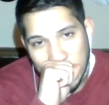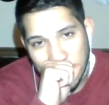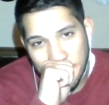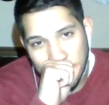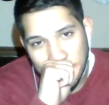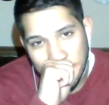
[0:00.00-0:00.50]

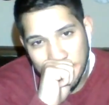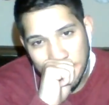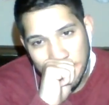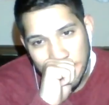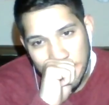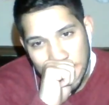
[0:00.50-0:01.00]
dude?
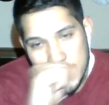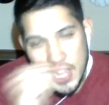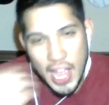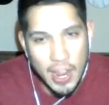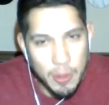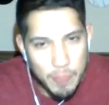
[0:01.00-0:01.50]
Is
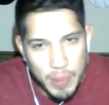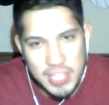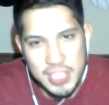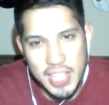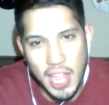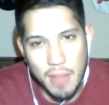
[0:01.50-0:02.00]
Zion the
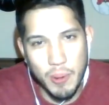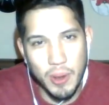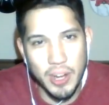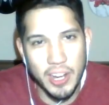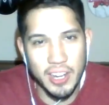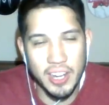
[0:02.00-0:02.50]
best skateboarder?